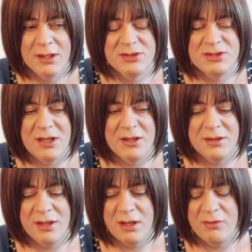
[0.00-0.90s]
So
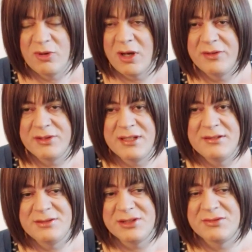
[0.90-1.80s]
rather
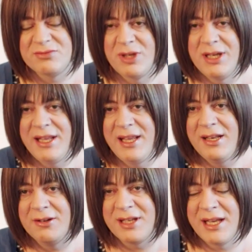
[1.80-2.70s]
than just really
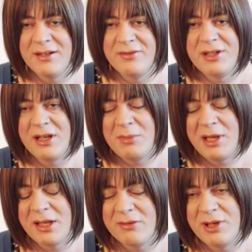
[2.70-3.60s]
elongate the video and
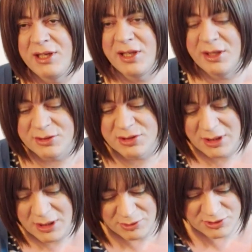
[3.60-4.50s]
make it really huge,
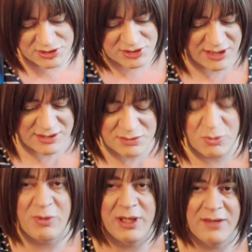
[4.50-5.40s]
we'll just stick to
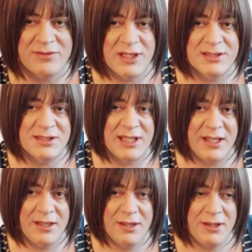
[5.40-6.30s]
what we have here today,